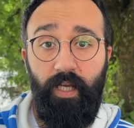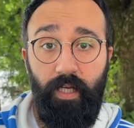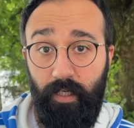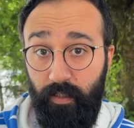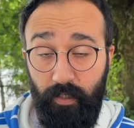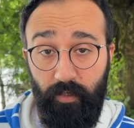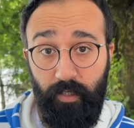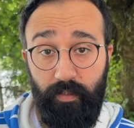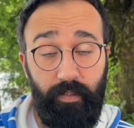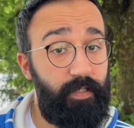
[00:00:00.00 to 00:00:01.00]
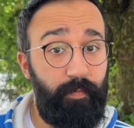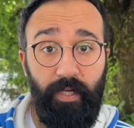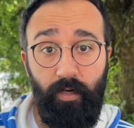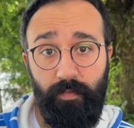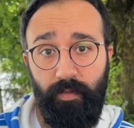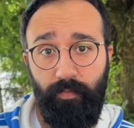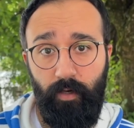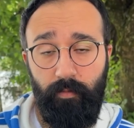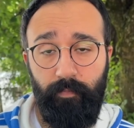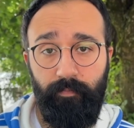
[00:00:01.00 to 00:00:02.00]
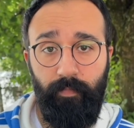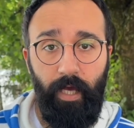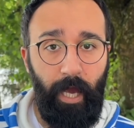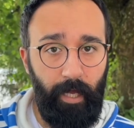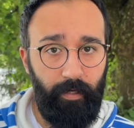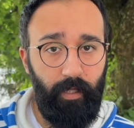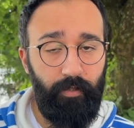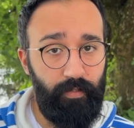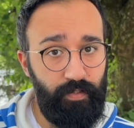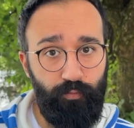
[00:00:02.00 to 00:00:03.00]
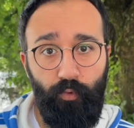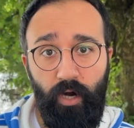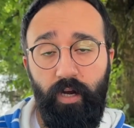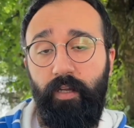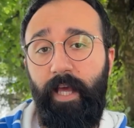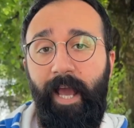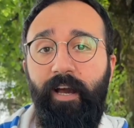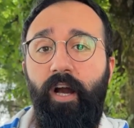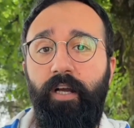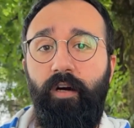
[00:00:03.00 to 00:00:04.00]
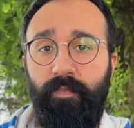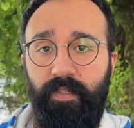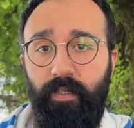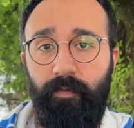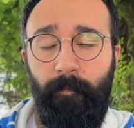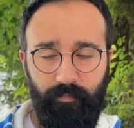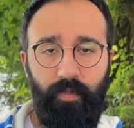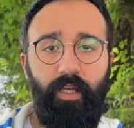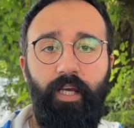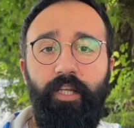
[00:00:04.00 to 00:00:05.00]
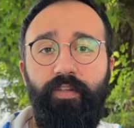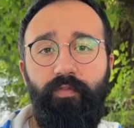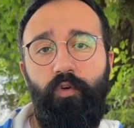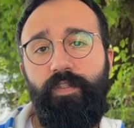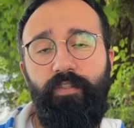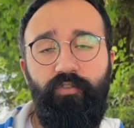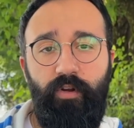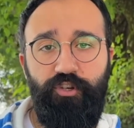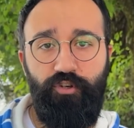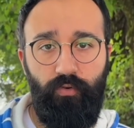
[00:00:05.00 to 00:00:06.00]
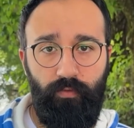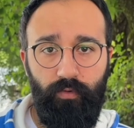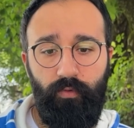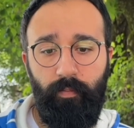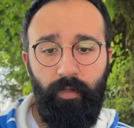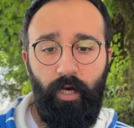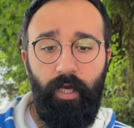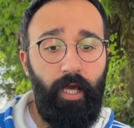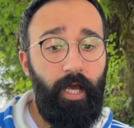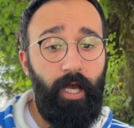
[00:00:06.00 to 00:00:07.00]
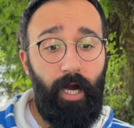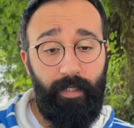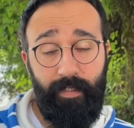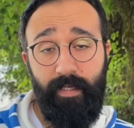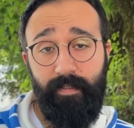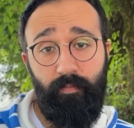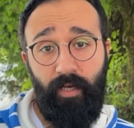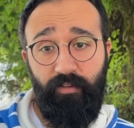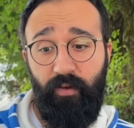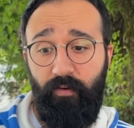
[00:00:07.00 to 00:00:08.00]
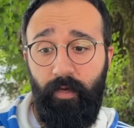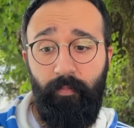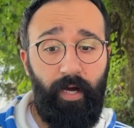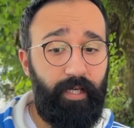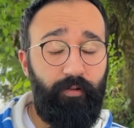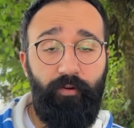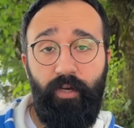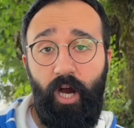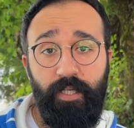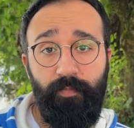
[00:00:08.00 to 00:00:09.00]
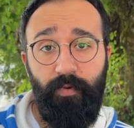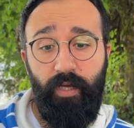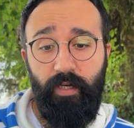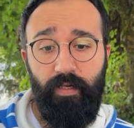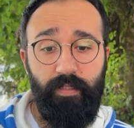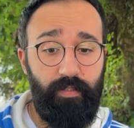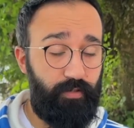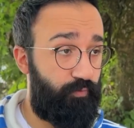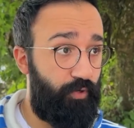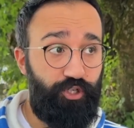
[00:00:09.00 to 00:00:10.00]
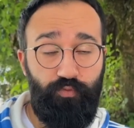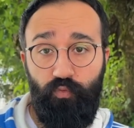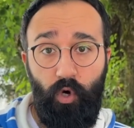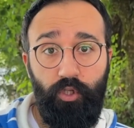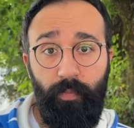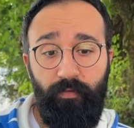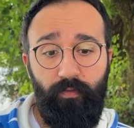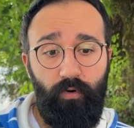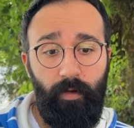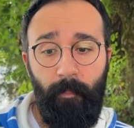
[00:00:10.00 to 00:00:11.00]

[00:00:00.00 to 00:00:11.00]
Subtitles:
Clearly, this becomes a problem, and this is where the AI comes in. In the first iteration of Nureply, I tested my theory by gathering icebreakers which worked before